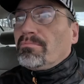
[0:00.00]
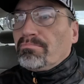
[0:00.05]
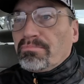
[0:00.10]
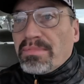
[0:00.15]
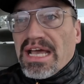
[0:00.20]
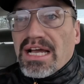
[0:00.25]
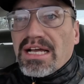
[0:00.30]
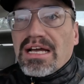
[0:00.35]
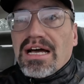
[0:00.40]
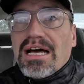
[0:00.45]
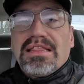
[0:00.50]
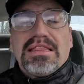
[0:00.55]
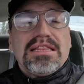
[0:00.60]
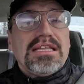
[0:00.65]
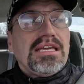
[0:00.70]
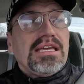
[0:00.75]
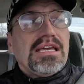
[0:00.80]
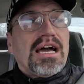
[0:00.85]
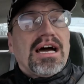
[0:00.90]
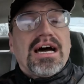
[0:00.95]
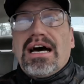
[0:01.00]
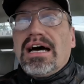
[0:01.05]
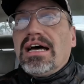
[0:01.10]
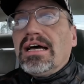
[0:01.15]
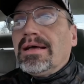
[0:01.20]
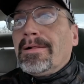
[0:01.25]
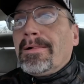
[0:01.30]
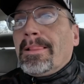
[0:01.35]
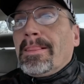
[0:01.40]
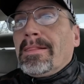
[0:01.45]
jump back on the uh,
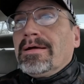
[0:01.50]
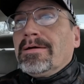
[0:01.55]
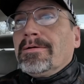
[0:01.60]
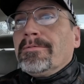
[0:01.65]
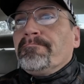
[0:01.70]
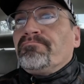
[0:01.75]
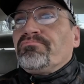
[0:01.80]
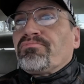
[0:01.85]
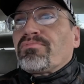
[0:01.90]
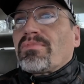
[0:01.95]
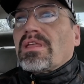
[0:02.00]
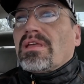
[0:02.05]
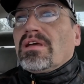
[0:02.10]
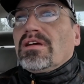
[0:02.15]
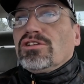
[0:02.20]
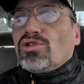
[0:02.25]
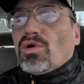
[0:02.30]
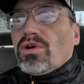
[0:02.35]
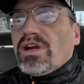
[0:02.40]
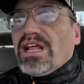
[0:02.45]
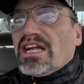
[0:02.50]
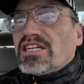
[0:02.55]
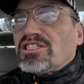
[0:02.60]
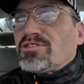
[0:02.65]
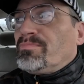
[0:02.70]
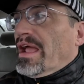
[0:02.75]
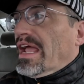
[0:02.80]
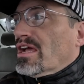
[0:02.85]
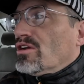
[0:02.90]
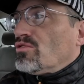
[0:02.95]

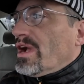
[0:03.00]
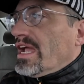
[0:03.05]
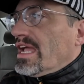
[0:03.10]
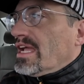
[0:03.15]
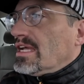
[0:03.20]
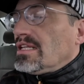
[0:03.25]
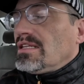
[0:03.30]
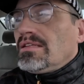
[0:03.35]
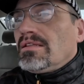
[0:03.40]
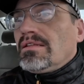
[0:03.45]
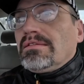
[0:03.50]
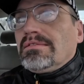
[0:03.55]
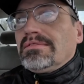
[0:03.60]
DoorDash bandwagon